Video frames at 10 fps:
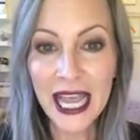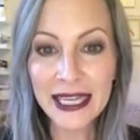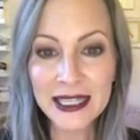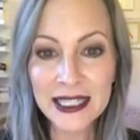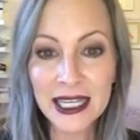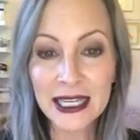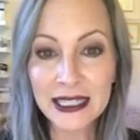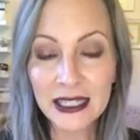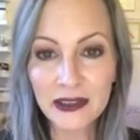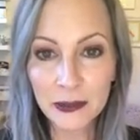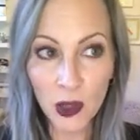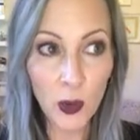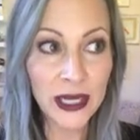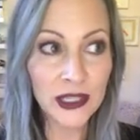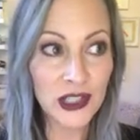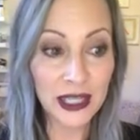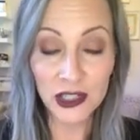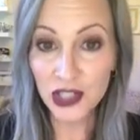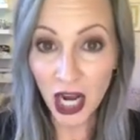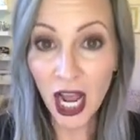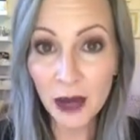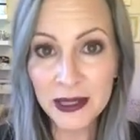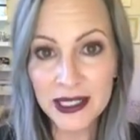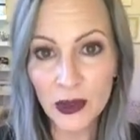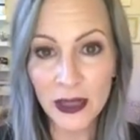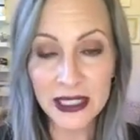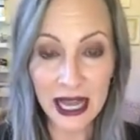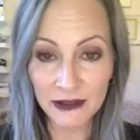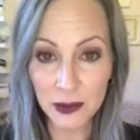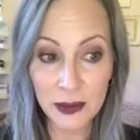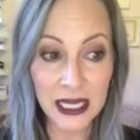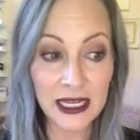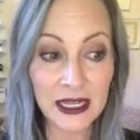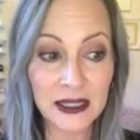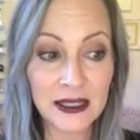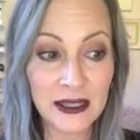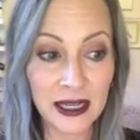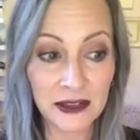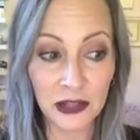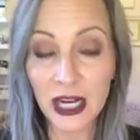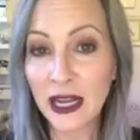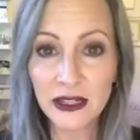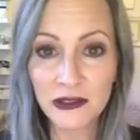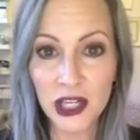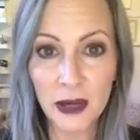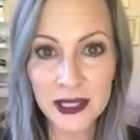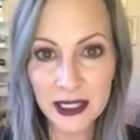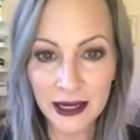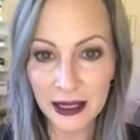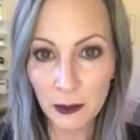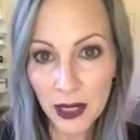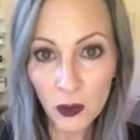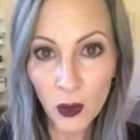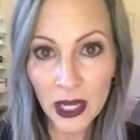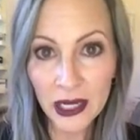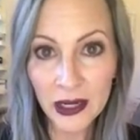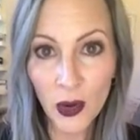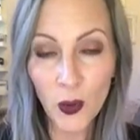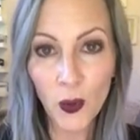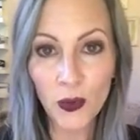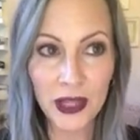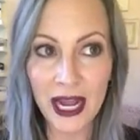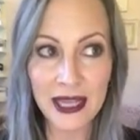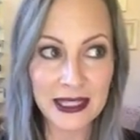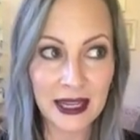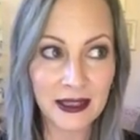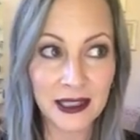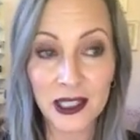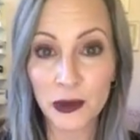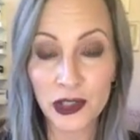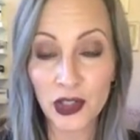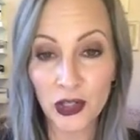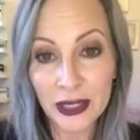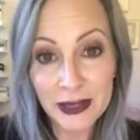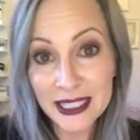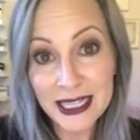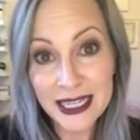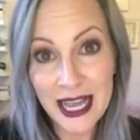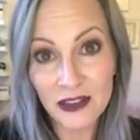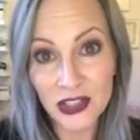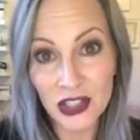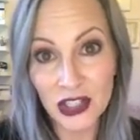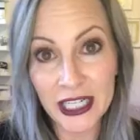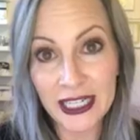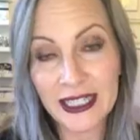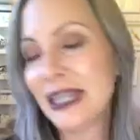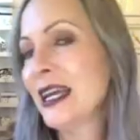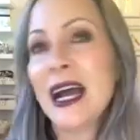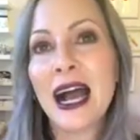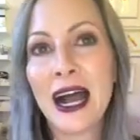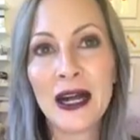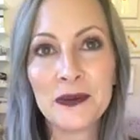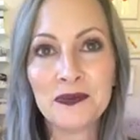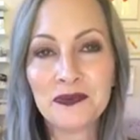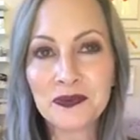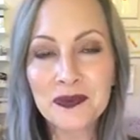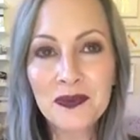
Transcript: and decided if I'm going to get a job, it's going to have to be a different kind of job. It's not going to be one that has anything to do with a degree because I didn't have a degree. And